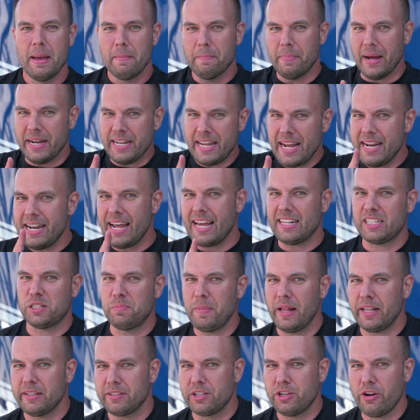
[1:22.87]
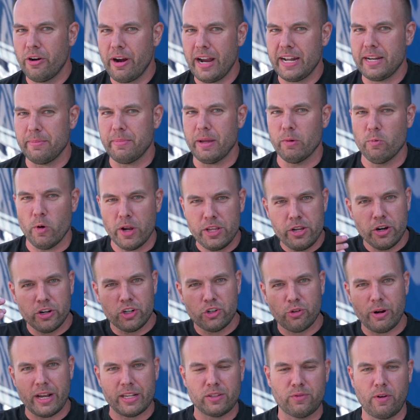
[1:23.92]
But then that smell is your enemy. When you're
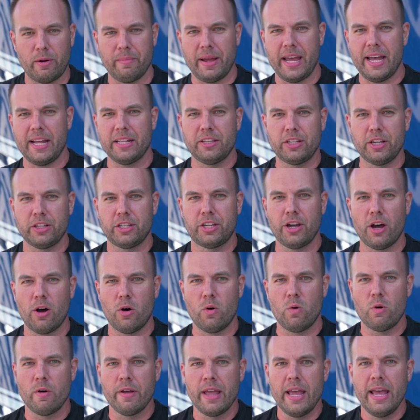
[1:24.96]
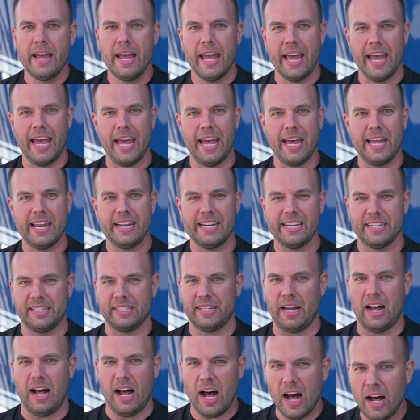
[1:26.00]
dressed from head to toe and
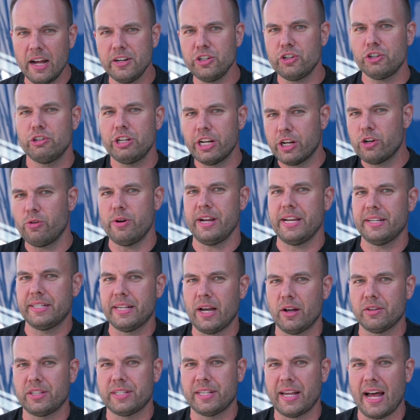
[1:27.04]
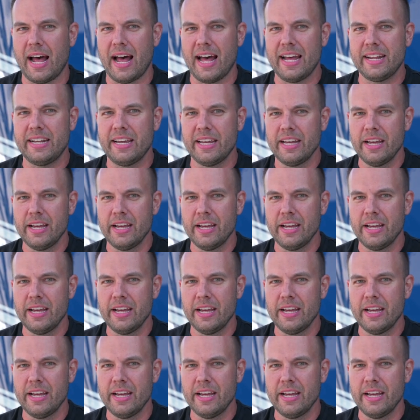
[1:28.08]
it's one hundred degrees outside,